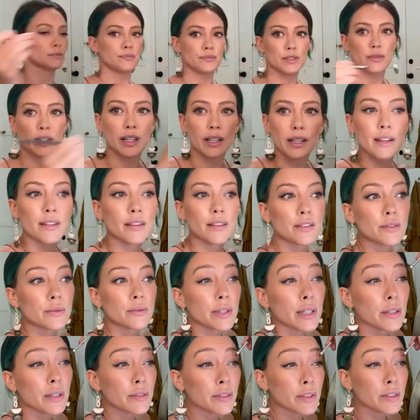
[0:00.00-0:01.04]
So we can get this
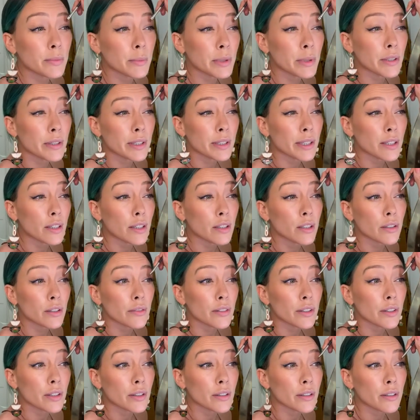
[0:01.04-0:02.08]
without smearing it all
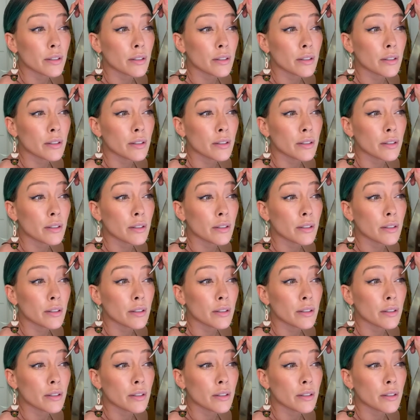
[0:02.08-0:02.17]
over.